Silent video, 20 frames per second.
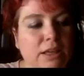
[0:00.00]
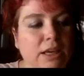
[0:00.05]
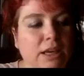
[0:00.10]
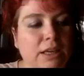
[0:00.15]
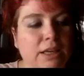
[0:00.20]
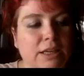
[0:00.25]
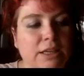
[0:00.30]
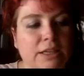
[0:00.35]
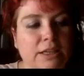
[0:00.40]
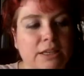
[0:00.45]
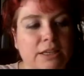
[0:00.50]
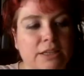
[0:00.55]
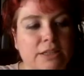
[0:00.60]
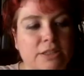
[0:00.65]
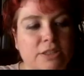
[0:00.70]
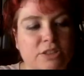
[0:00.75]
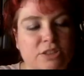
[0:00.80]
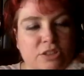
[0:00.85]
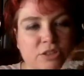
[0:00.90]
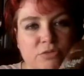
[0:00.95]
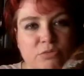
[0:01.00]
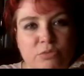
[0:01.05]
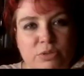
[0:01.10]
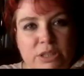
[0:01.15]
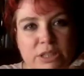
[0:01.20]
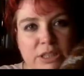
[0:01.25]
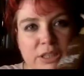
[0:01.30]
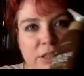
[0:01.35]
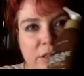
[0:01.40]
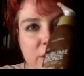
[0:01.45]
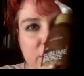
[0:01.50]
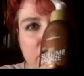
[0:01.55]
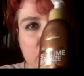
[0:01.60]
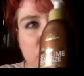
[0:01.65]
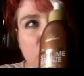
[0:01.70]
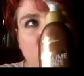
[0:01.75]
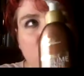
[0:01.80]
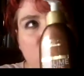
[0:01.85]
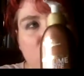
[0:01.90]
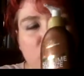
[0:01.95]
And like, it's just really
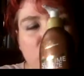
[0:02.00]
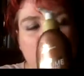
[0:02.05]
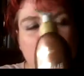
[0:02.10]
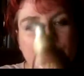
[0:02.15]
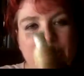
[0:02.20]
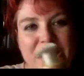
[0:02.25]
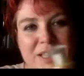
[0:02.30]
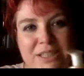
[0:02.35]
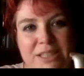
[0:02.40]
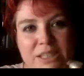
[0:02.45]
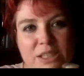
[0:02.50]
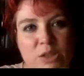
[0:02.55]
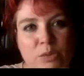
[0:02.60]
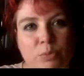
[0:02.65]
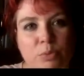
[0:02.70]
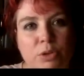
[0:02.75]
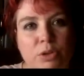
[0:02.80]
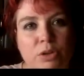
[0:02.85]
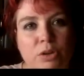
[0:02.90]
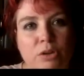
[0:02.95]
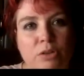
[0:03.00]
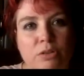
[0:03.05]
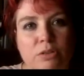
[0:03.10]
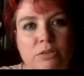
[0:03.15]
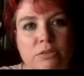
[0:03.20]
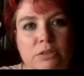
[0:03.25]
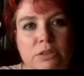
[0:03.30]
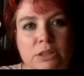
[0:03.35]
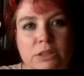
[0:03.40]
non-messy to put on